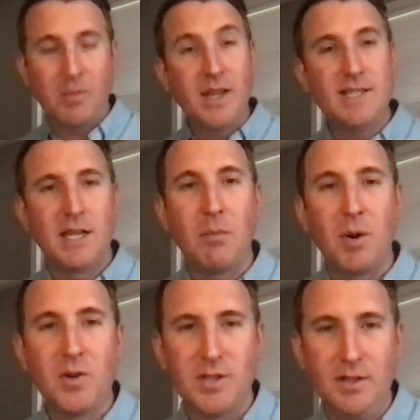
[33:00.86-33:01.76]
pleasing a
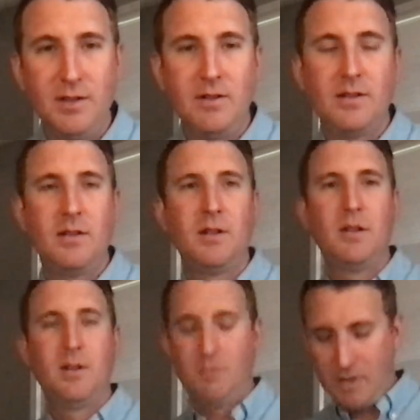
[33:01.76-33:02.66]
person,
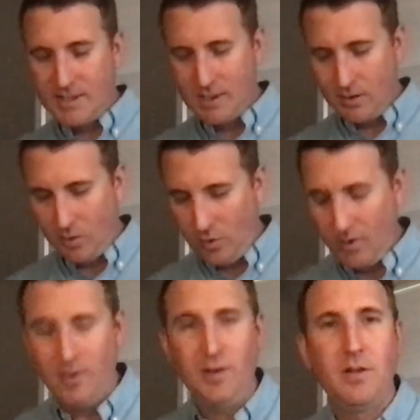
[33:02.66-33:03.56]
pleasing the
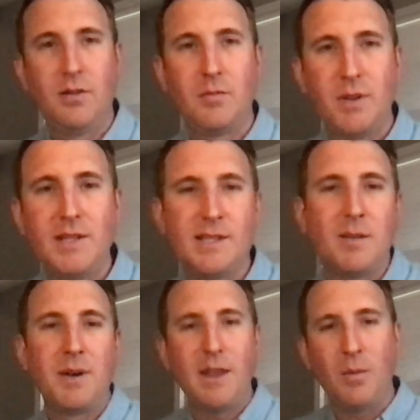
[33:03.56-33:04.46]
Lord, pleasing
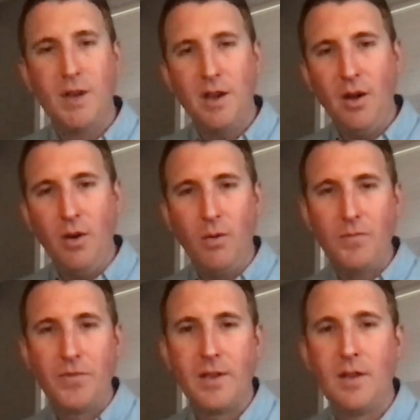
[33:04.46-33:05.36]
somebody that we know.
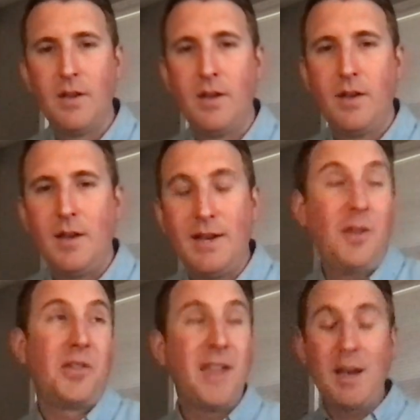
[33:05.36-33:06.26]

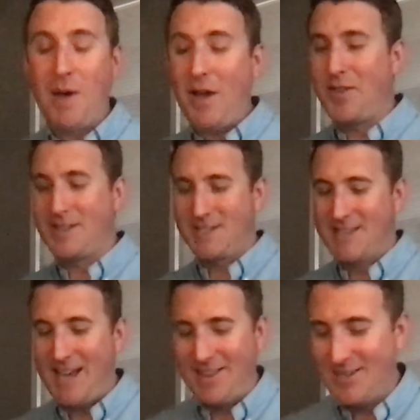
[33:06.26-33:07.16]
Now, the thing about this is
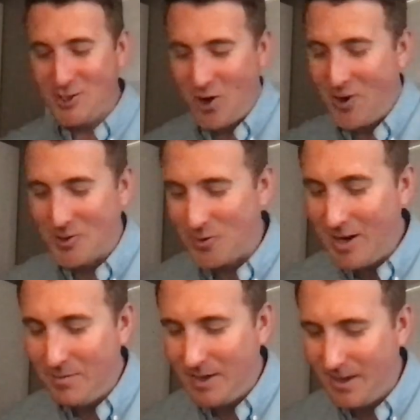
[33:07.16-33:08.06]
that this chart is
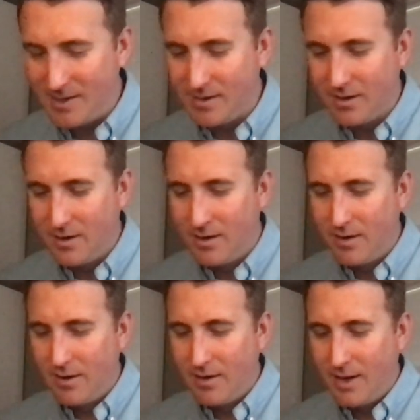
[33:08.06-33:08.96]
great because
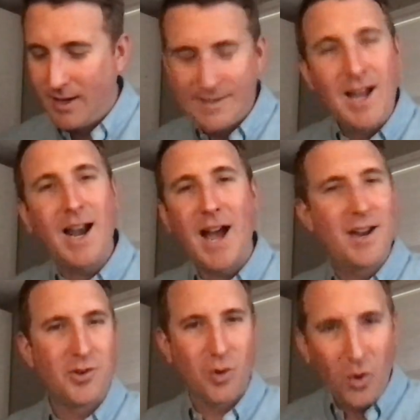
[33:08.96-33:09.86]
it's not
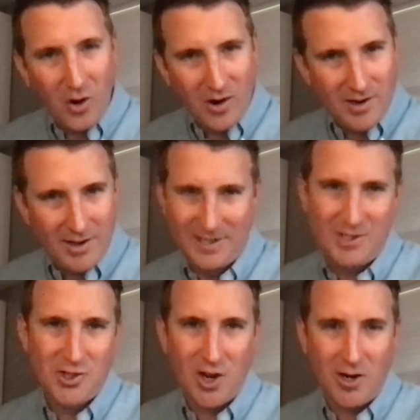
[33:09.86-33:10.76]
either or on
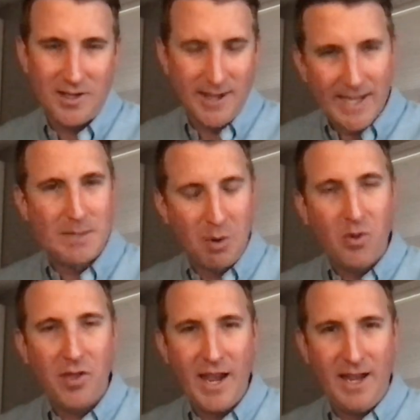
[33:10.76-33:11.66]
this chart. It's
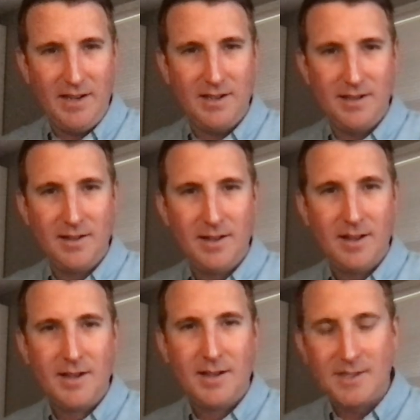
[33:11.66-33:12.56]
both and.
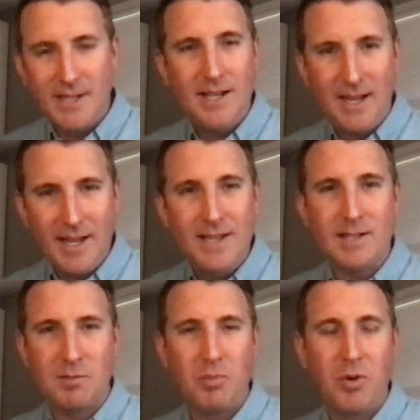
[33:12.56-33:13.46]
Sin
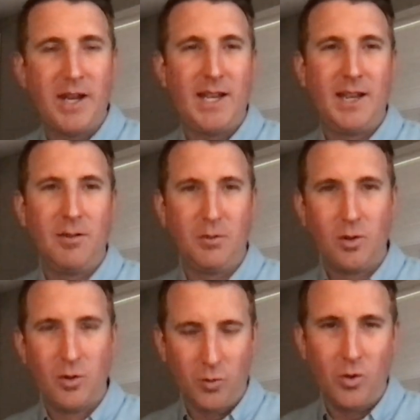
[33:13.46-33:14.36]
is breaking
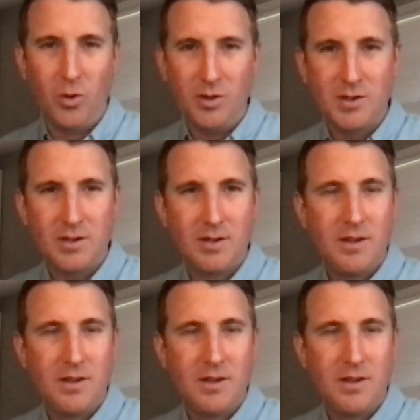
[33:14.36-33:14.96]
the rules,